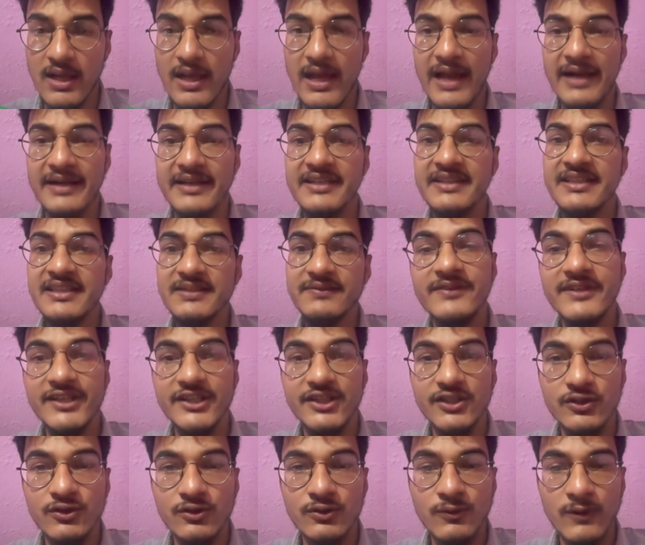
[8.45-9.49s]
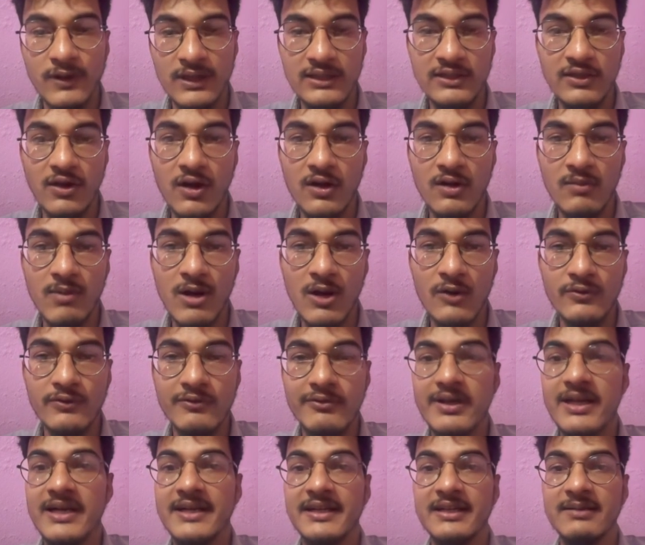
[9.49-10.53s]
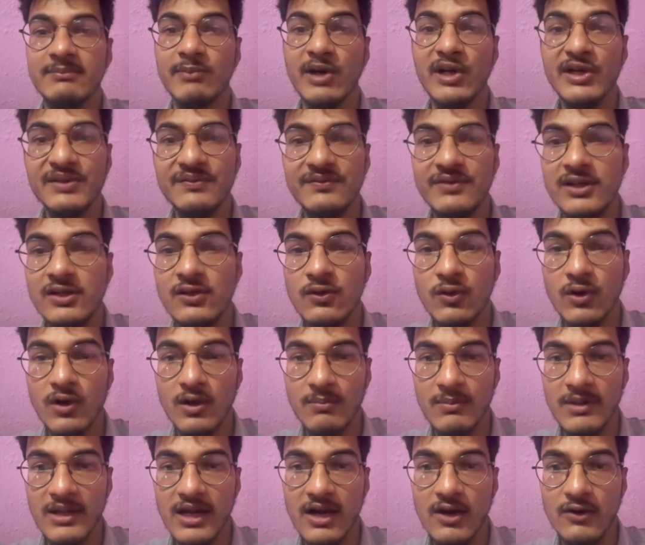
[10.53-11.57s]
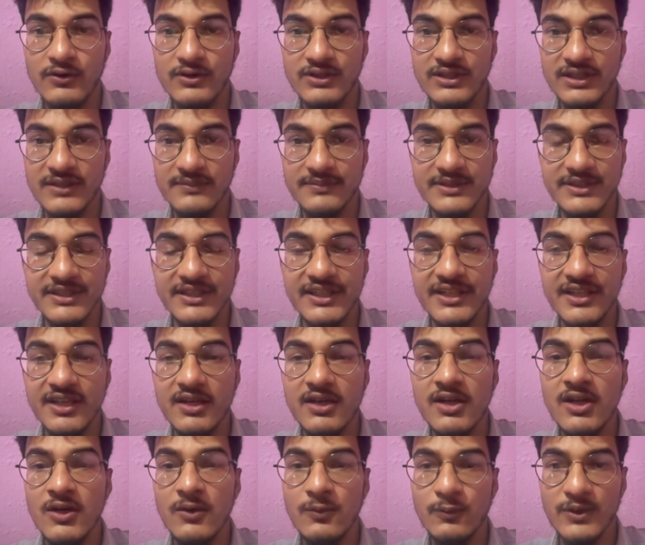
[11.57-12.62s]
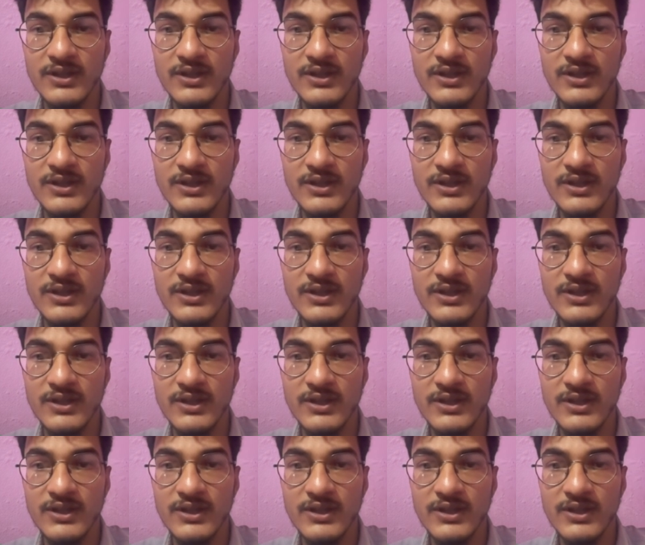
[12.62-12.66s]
And in this video, we'll talk about creating multiple column layouts in Obsidian